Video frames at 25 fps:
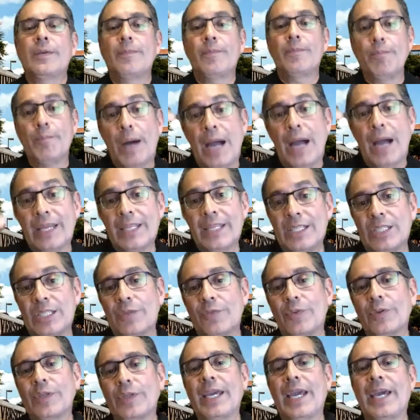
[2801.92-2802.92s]
by these
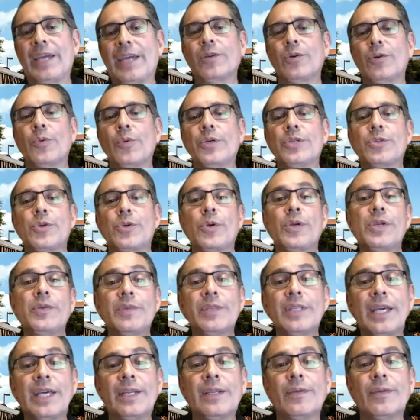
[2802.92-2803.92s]
different categories, or
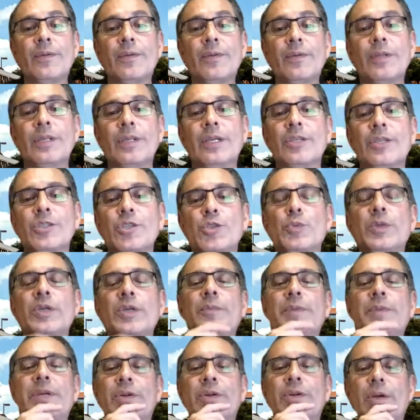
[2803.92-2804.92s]
even that uh,
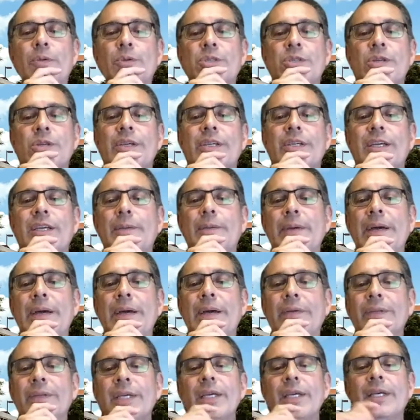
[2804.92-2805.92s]
swingometer I was talking
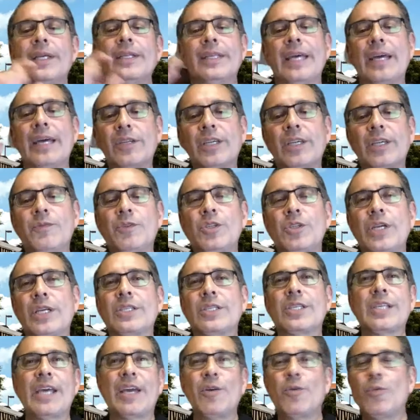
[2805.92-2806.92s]
about. That'll give you a chance
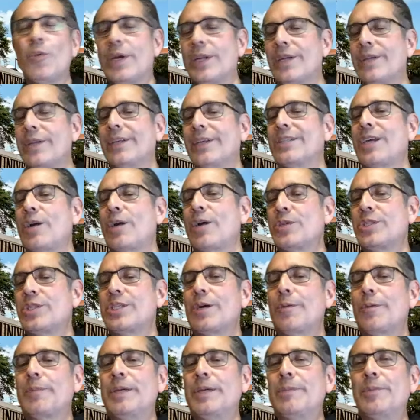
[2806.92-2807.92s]
because I don't want it because I always
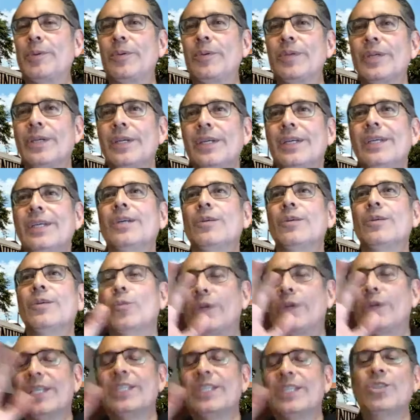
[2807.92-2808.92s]
tell people we
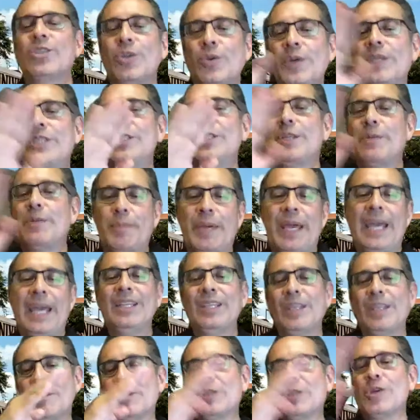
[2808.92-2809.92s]
it's too easy to paint
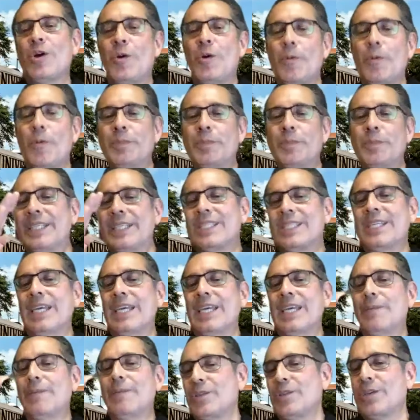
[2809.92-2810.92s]
them as all being the same
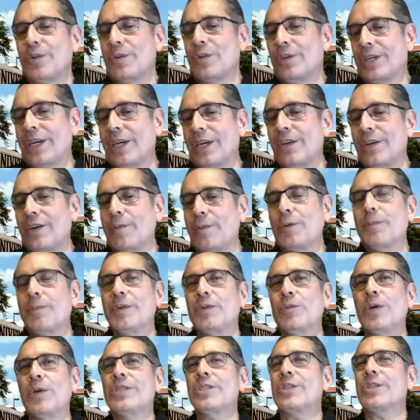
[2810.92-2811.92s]
because they're kind of upper
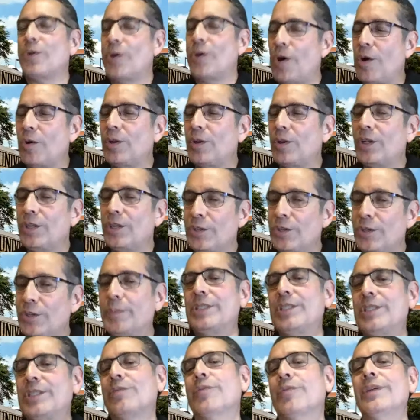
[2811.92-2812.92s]
Midwest. They're all a little bit
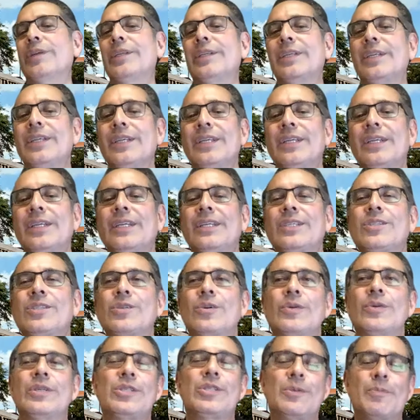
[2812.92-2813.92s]
different,
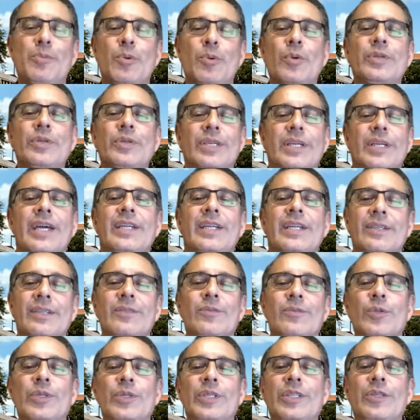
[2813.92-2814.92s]
so it's important to kind of
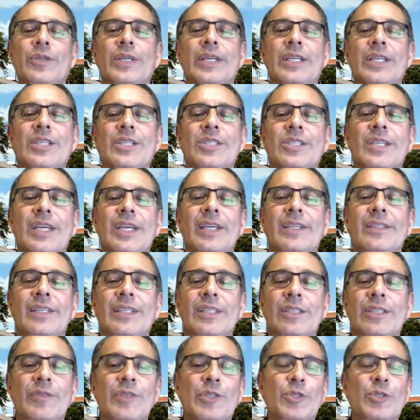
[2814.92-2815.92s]
really look at each state
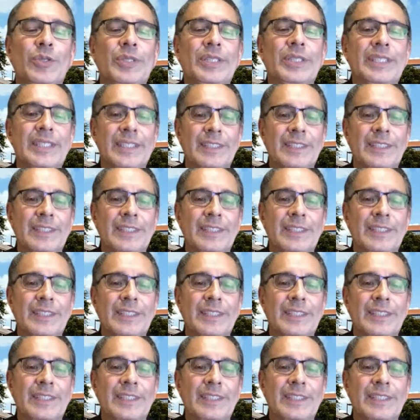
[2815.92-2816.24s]
individually.